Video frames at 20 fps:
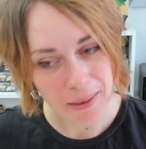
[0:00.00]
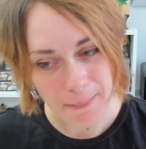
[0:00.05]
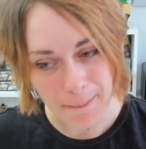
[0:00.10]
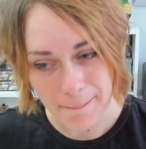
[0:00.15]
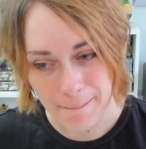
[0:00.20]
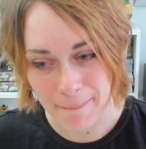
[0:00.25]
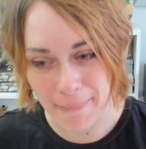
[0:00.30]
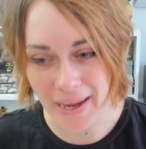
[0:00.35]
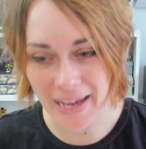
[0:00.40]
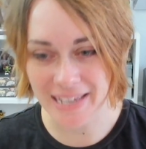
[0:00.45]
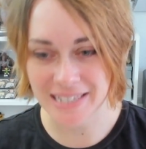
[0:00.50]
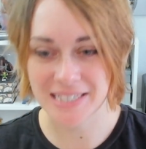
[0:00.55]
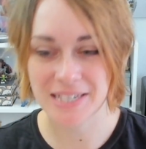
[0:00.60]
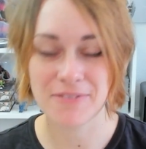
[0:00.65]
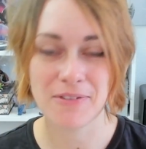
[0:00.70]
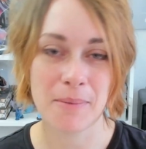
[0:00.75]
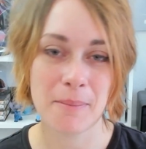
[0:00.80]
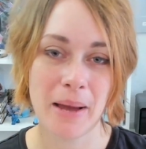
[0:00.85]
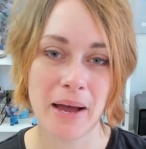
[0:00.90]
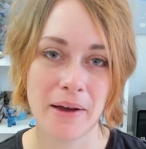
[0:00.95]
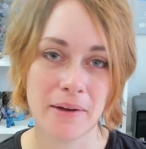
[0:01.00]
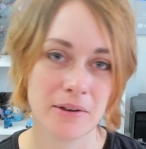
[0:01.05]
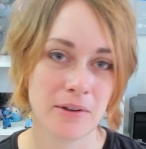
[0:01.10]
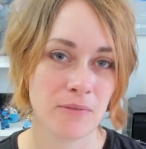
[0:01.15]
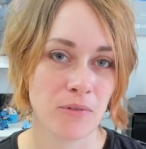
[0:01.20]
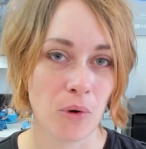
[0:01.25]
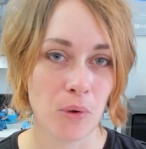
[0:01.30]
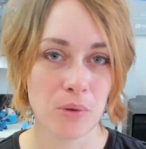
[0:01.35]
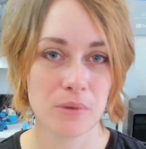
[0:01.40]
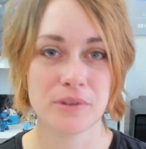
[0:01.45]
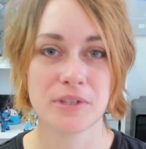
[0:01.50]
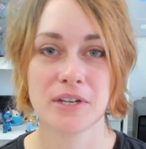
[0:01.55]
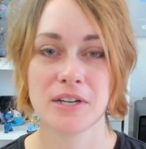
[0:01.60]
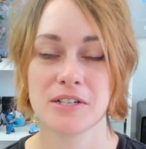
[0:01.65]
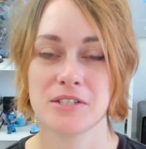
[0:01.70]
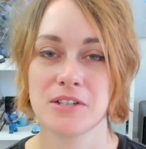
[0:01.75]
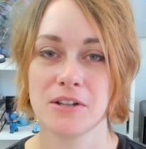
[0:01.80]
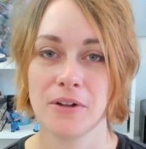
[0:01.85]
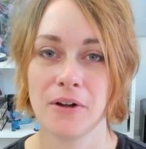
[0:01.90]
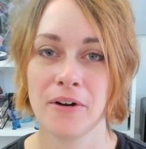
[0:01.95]
massive amount of old
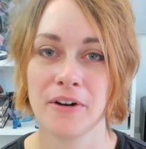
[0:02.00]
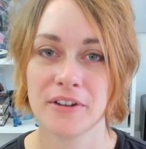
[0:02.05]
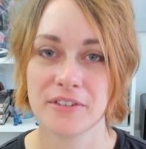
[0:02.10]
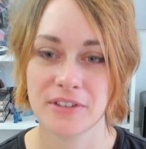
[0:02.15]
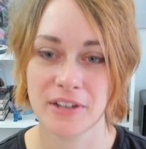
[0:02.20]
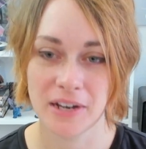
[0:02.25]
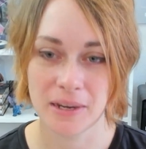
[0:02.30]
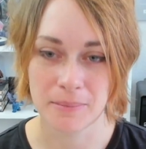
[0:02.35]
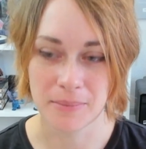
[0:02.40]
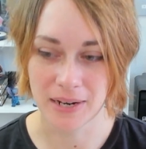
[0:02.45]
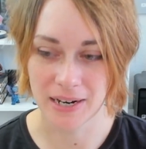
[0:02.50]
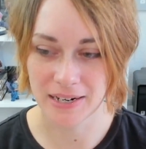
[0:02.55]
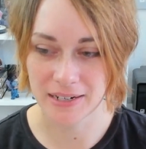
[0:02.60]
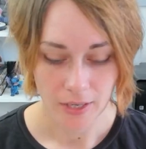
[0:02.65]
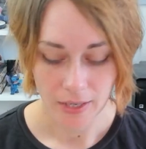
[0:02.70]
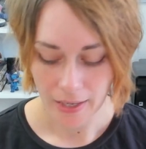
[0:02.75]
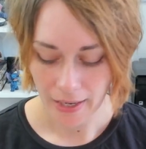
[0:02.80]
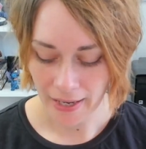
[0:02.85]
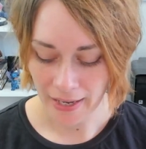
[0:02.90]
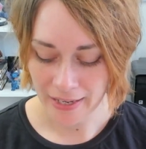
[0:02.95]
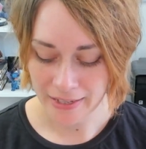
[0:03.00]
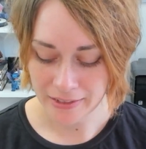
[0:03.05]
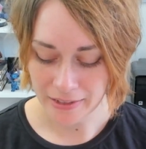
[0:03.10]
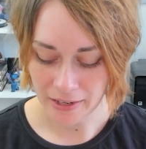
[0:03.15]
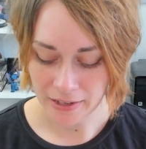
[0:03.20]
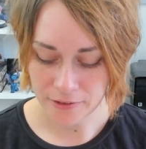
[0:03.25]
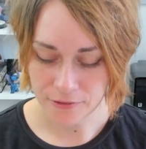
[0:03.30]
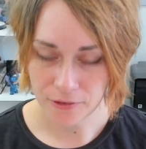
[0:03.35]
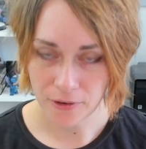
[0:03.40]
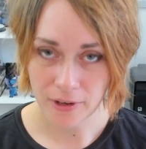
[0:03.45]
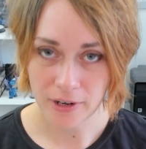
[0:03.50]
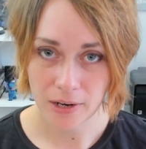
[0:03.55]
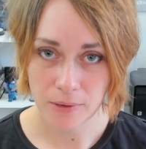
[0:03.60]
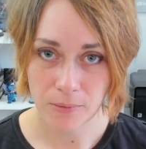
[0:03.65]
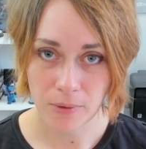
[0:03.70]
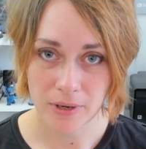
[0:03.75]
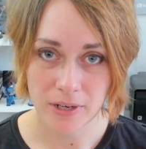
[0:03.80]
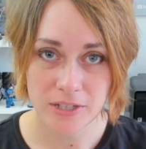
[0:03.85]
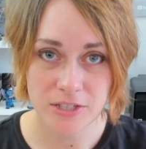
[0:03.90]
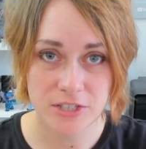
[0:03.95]
digital art that I made, and I thought I
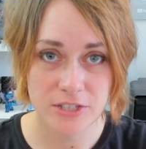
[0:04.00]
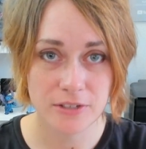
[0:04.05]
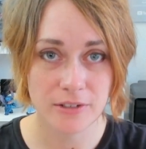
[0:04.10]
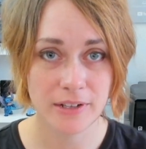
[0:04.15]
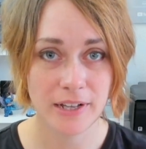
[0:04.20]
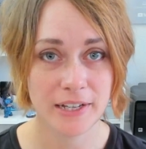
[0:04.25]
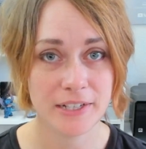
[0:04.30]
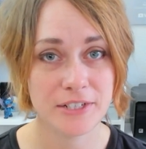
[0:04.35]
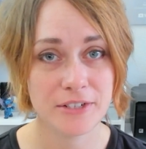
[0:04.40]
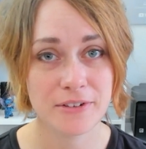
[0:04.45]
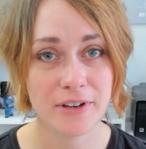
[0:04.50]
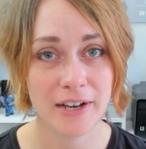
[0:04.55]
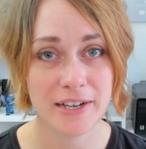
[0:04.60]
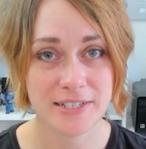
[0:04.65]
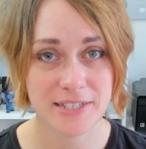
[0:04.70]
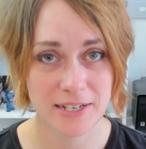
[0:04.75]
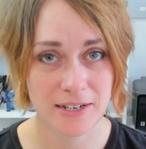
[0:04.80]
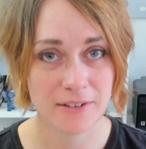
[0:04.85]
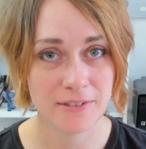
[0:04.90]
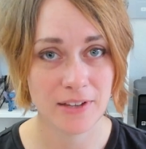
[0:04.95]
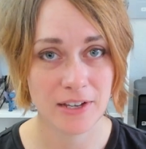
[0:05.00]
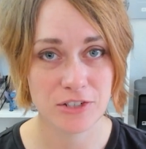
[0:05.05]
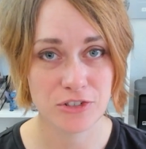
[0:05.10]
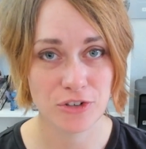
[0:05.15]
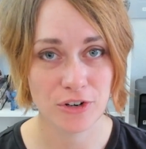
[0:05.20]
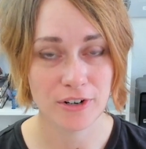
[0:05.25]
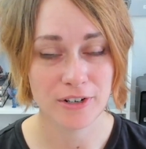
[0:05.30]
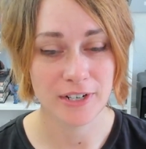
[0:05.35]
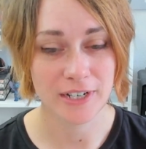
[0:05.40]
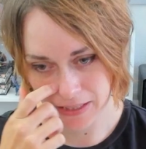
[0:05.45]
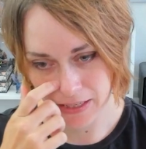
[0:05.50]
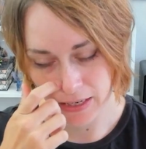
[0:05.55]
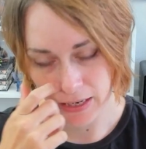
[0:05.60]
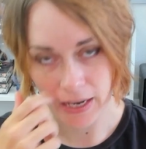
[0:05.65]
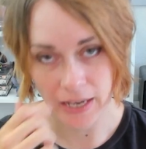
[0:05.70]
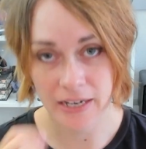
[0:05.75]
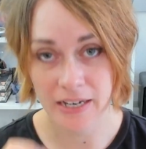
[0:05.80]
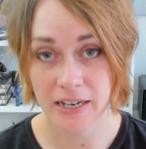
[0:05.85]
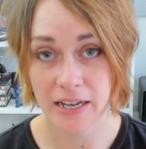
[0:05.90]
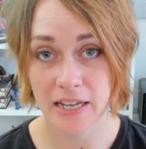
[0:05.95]
wanted to let you guys in on that journey.
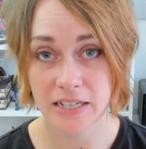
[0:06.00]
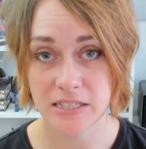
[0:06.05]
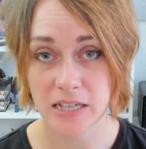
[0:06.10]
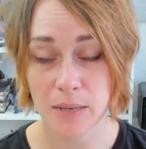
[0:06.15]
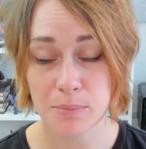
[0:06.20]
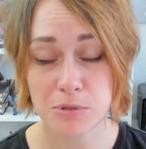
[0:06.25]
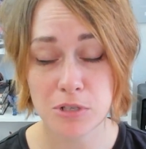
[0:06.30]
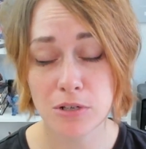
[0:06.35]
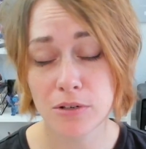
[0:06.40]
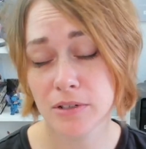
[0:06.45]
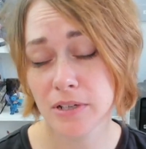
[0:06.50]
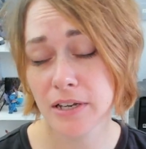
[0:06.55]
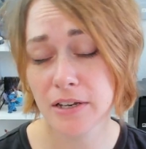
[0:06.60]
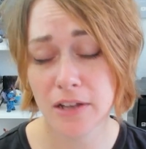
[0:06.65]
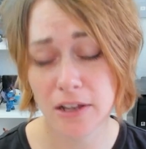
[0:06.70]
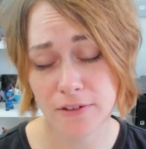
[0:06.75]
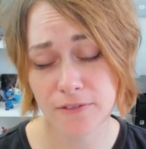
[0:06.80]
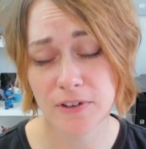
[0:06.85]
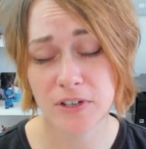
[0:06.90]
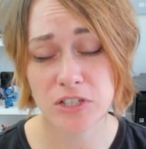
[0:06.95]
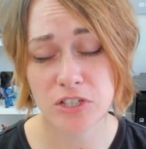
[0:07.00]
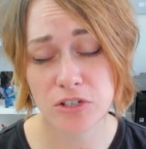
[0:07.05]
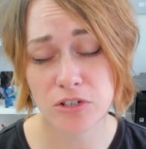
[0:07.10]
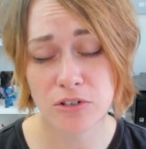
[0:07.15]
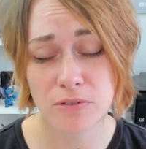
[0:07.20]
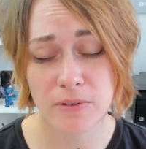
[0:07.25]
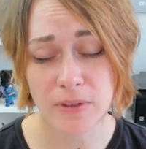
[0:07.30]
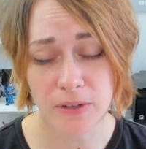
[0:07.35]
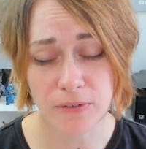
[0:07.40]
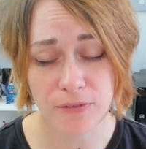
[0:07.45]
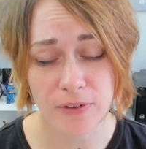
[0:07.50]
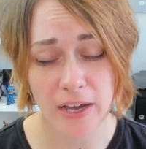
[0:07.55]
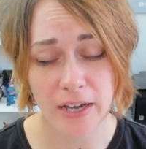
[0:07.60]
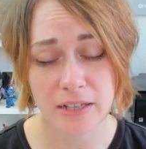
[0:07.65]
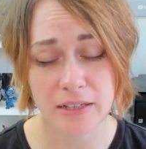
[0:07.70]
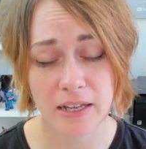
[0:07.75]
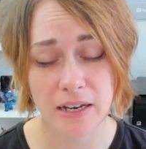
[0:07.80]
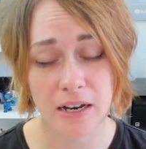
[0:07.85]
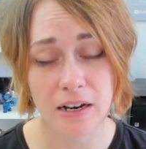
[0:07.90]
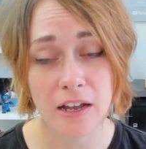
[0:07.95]
And it has absolutely nothing to do with the fact
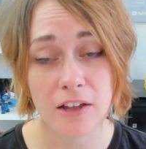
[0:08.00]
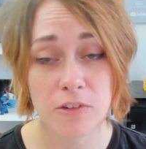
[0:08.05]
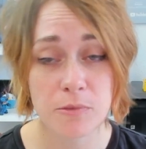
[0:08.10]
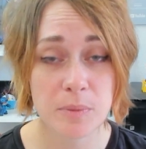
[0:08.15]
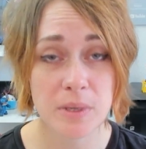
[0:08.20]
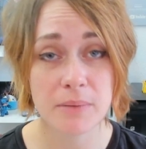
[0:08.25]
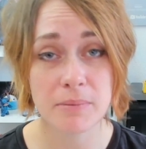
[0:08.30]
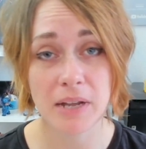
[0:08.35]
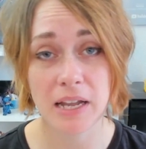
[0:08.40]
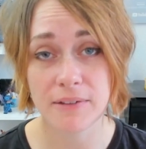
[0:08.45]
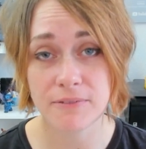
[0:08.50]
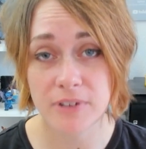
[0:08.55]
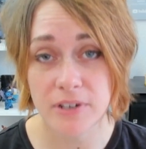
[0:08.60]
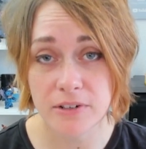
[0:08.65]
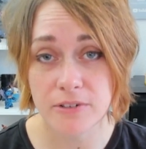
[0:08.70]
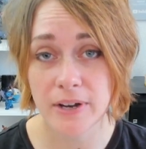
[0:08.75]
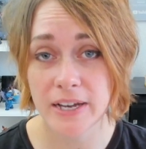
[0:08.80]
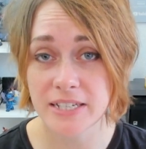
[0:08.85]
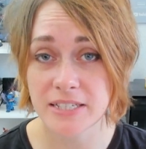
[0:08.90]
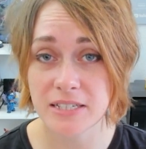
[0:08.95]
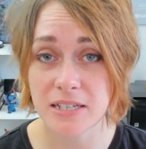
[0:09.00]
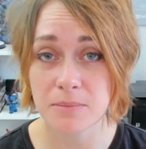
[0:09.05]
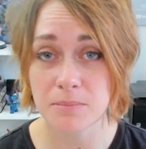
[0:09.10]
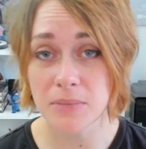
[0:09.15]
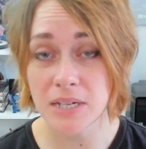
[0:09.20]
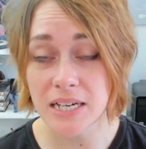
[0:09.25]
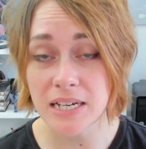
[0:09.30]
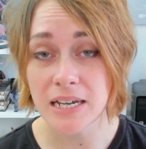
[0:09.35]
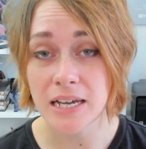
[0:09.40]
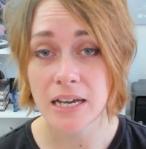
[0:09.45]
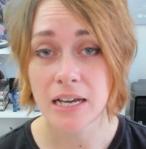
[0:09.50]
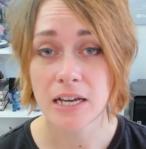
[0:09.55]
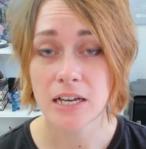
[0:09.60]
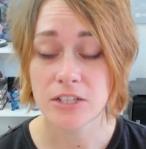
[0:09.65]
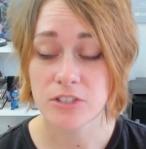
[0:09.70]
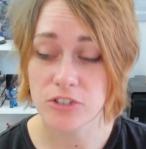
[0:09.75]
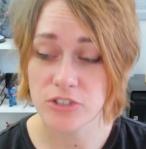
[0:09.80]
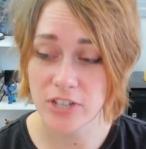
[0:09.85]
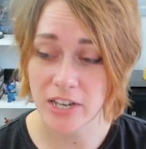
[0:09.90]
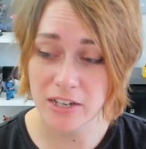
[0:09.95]
that a lot of people have requested me
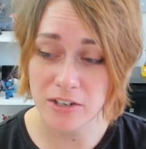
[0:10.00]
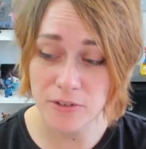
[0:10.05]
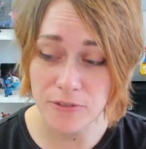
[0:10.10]
to take you